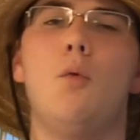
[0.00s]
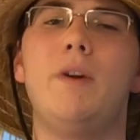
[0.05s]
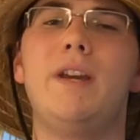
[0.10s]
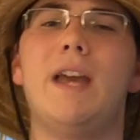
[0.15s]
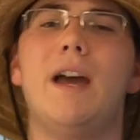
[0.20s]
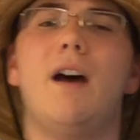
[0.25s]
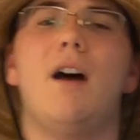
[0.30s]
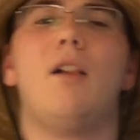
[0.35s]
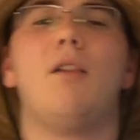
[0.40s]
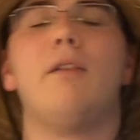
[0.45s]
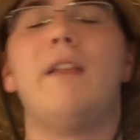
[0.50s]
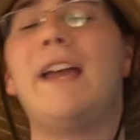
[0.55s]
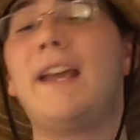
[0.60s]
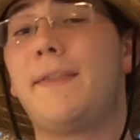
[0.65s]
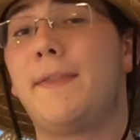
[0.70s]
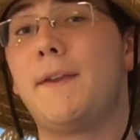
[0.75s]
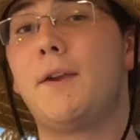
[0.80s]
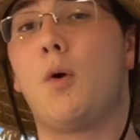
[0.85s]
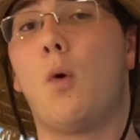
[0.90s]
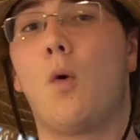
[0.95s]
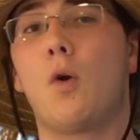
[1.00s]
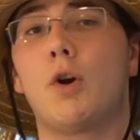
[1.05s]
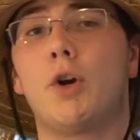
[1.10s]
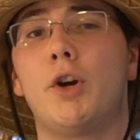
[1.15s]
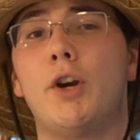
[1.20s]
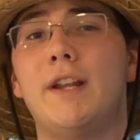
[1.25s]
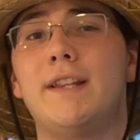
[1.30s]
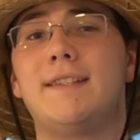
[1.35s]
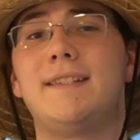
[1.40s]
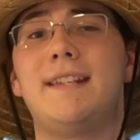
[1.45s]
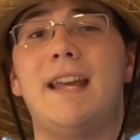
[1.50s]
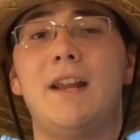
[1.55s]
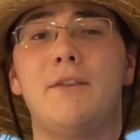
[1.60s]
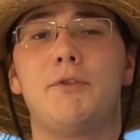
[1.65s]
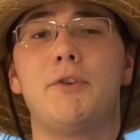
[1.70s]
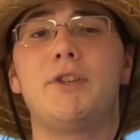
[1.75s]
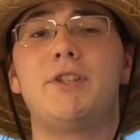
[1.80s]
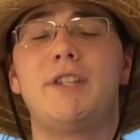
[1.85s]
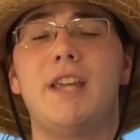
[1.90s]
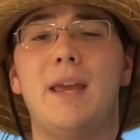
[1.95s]
we get a lengthy corner in
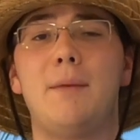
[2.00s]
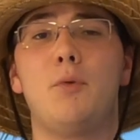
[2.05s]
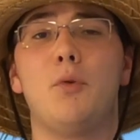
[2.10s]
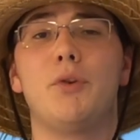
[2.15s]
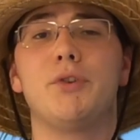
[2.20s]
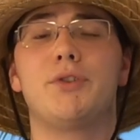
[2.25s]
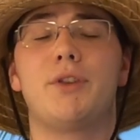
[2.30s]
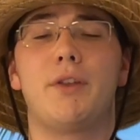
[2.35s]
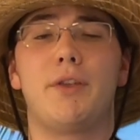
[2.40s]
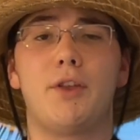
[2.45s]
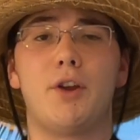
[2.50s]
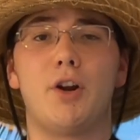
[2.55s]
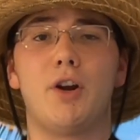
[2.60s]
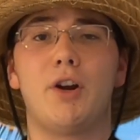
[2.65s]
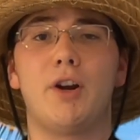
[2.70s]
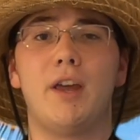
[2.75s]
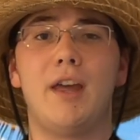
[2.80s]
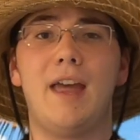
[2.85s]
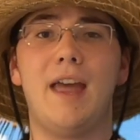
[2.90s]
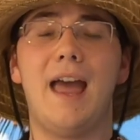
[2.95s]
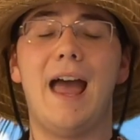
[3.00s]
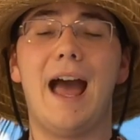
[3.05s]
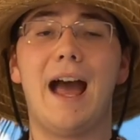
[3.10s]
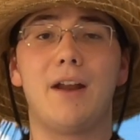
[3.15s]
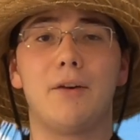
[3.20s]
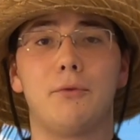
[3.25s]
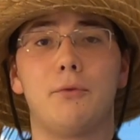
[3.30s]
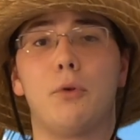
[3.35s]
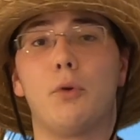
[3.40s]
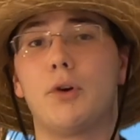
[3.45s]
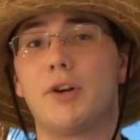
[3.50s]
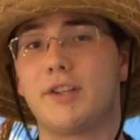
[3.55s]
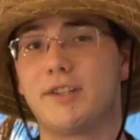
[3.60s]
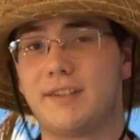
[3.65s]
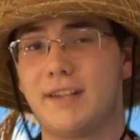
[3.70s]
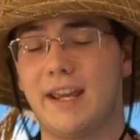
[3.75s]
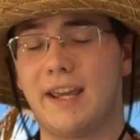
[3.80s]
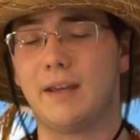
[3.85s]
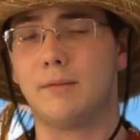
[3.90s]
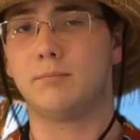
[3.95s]
Stanford Samuels III out of Florida
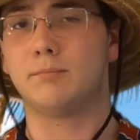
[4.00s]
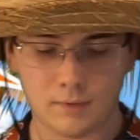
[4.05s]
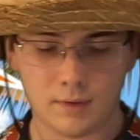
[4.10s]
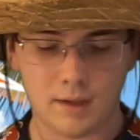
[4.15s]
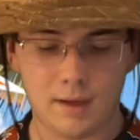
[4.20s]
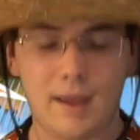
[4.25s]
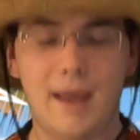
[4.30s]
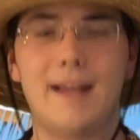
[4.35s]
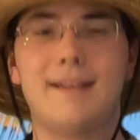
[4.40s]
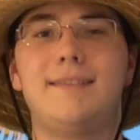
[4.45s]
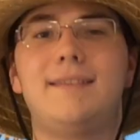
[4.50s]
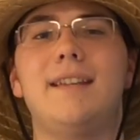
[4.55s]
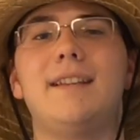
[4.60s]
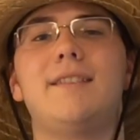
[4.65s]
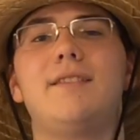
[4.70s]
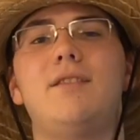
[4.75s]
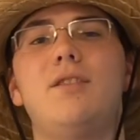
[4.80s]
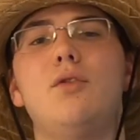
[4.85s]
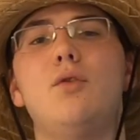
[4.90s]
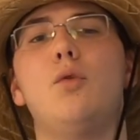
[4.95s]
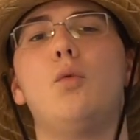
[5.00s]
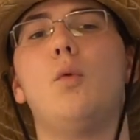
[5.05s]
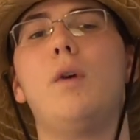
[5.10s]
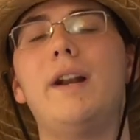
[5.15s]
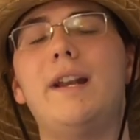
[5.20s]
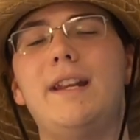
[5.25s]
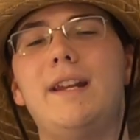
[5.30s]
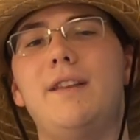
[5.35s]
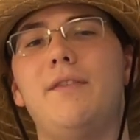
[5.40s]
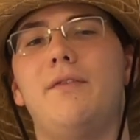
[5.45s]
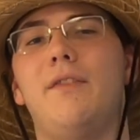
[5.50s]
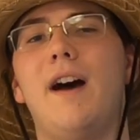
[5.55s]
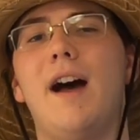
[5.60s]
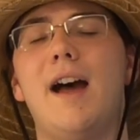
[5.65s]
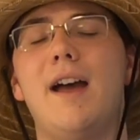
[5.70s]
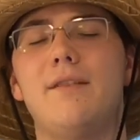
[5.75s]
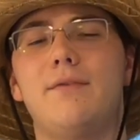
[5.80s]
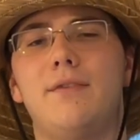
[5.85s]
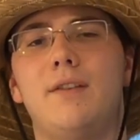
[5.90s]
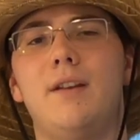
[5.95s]
State. At 6'2" and
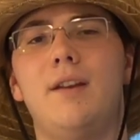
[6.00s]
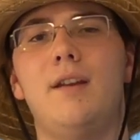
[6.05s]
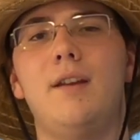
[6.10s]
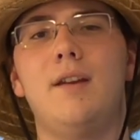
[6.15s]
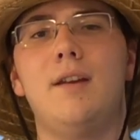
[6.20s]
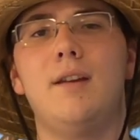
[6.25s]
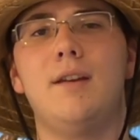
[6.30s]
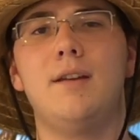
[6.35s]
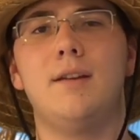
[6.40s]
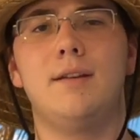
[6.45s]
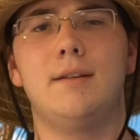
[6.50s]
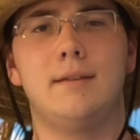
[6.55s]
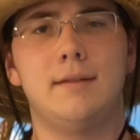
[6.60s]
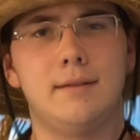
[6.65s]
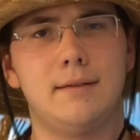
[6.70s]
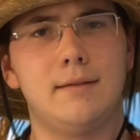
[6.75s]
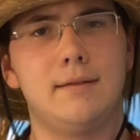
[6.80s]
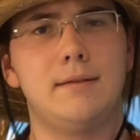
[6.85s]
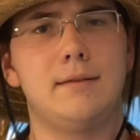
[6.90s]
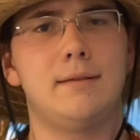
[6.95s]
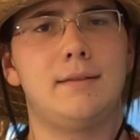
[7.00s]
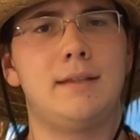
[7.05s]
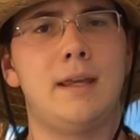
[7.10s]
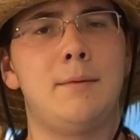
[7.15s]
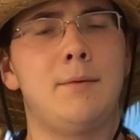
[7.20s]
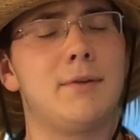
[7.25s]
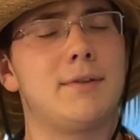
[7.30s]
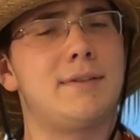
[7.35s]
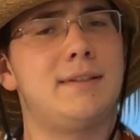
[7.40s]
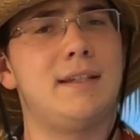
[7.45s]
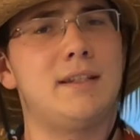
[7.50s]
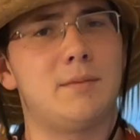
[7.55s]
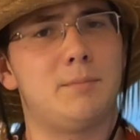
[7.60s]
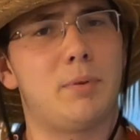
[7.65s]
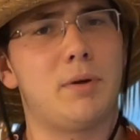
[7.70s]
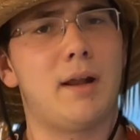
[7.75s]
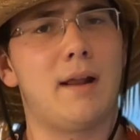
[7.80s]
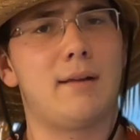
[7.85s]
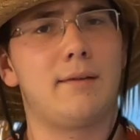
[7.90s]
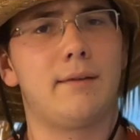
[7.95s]
185, Samuels needs to
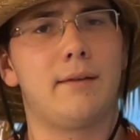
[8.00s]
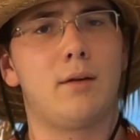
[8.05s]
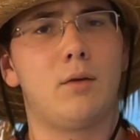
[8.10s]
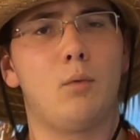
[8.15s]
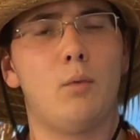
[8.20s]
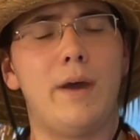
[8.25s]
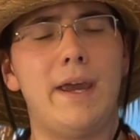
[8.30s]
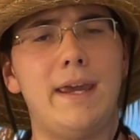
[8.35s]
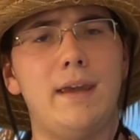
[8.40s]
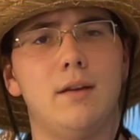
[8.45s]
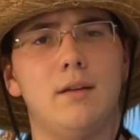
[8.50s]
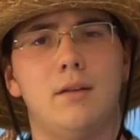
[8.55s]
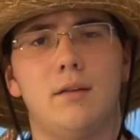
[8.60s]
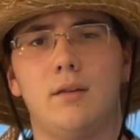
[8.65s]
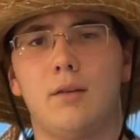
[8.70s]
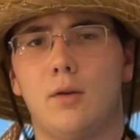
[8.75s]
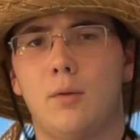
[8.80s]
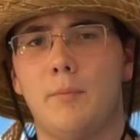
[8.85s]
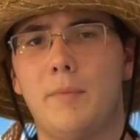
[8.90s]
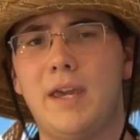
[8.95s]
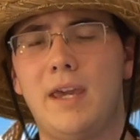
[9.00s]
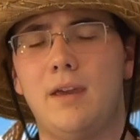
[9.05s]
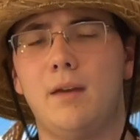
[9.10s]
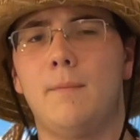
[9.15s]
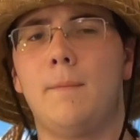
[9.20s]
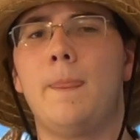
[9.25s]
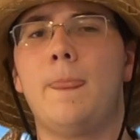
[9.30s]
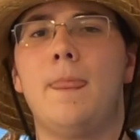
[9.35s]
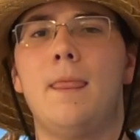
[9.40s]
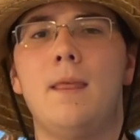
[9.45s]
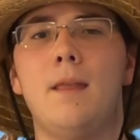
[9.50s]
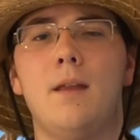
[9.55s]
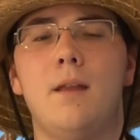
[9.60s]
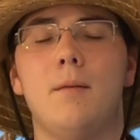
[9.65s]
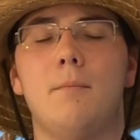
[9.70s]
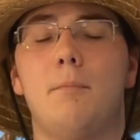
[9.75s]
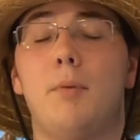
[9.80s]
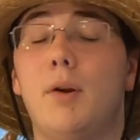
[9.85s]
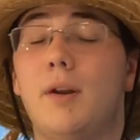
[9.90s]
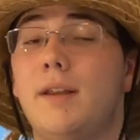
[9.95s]
put on a little weight, a little meat,
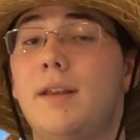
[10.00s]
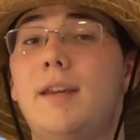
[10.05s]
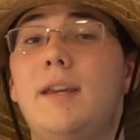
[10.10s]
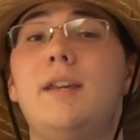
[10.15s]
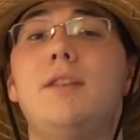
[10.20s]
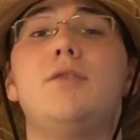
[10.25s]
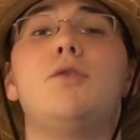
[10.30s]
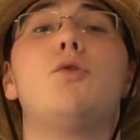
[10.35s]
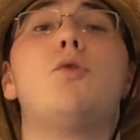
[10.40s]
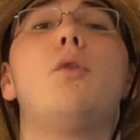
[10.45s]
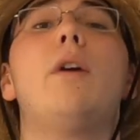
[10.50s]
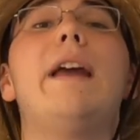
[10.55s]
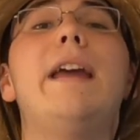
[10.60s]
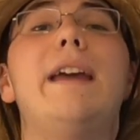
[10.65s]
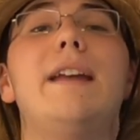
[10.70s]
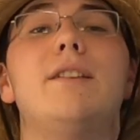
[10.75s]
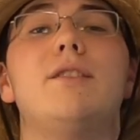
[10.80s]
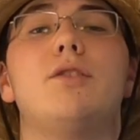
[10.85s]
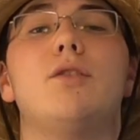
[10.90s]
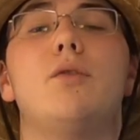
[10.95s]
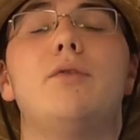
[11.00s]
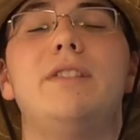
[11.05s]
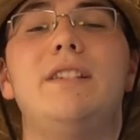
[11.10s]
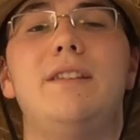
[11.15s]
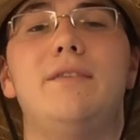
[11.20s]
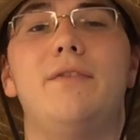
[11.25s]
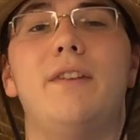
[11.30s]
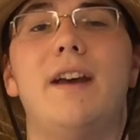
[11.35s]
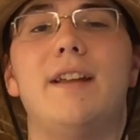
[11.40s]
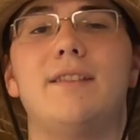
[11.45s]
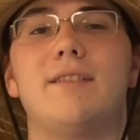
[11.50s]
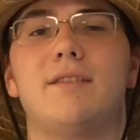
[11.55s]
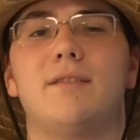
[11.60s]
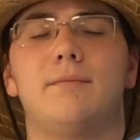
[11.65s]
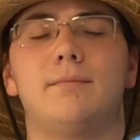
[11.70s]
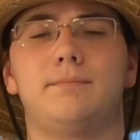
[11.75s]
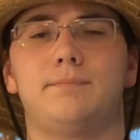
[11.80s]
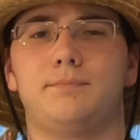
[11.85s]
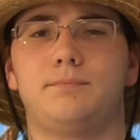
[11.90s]
but he's great in zone defense.